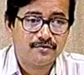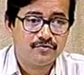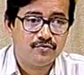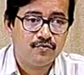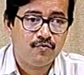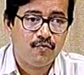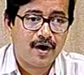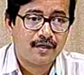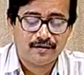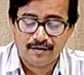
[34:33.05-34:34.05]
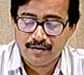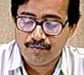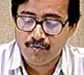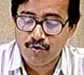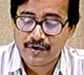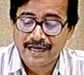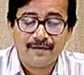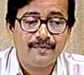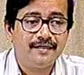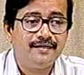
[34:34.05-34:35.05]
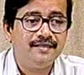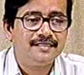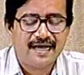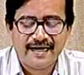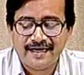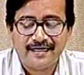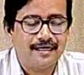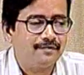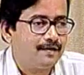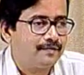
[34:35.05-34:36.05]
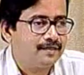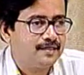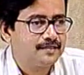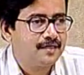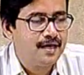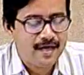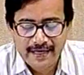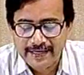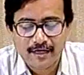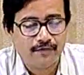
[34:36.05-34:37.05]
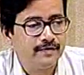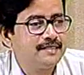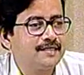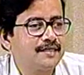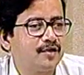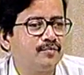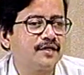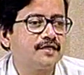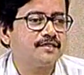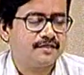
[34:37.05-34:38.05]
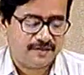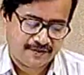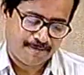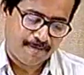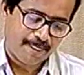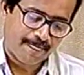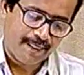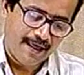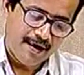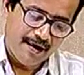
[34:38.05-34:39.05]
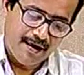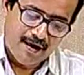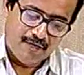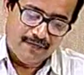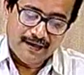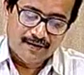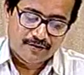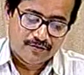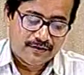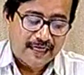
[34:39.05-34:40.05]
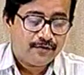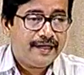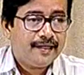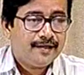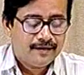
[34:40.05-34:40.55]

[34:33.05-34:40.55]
to what more can be designed and developed in this area of digital communications. Well, so that way